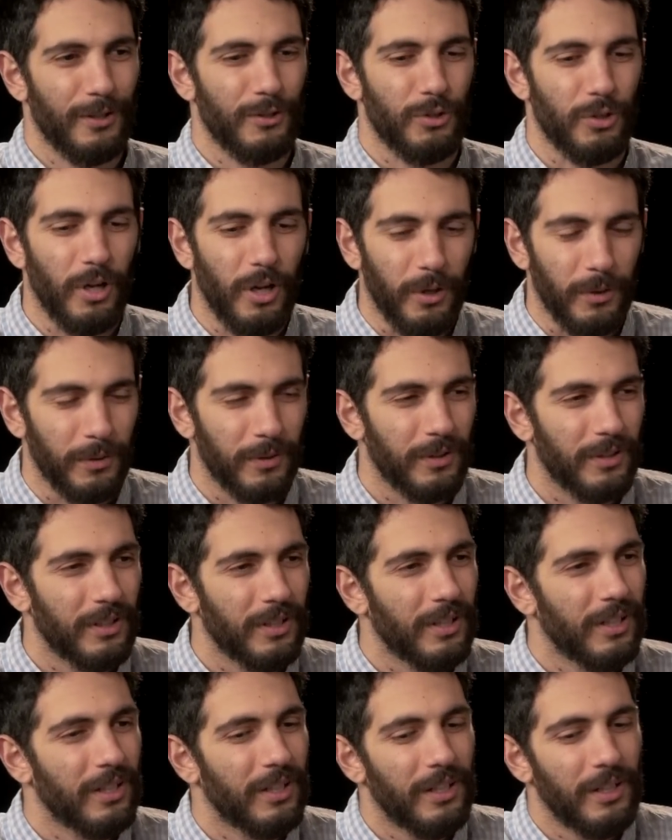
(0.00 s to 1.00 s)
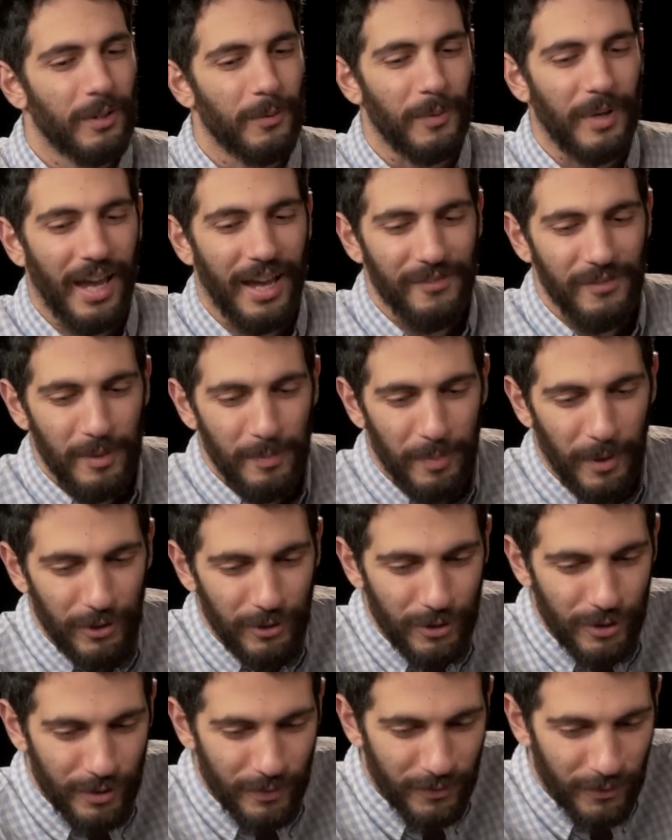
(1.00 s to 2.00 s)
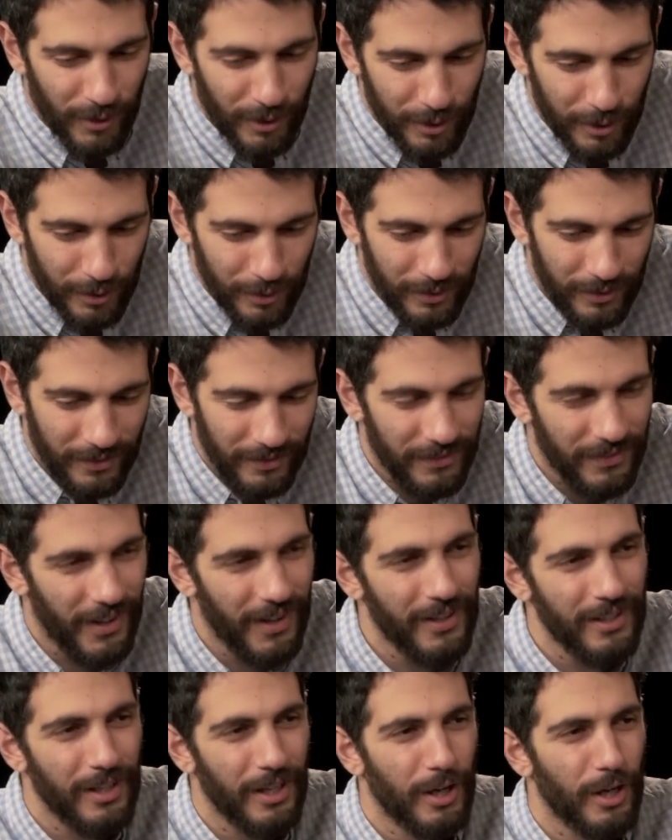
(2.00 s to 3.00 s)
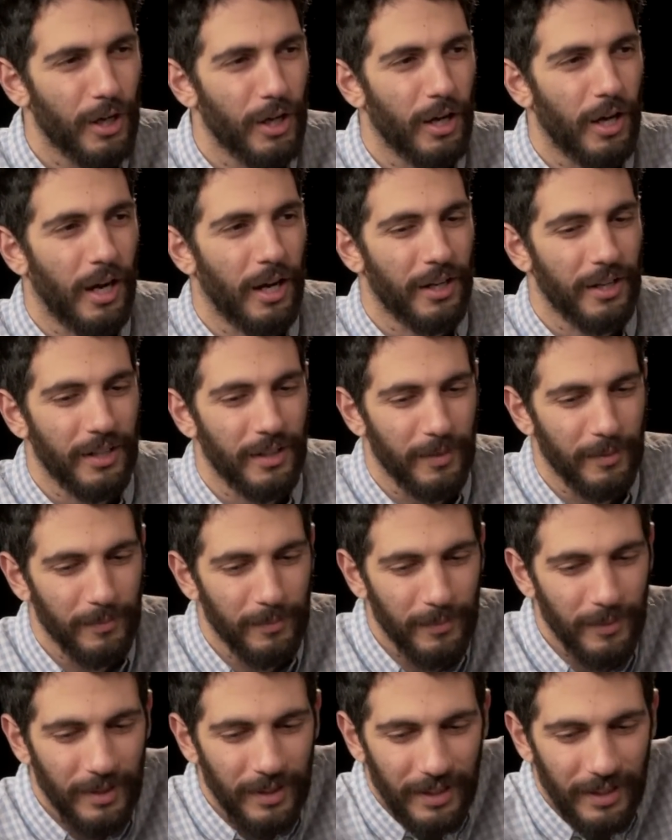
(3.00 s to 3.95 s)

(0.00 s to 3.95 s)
So we have the buzzers in front of you. Very, uh, I'm gonna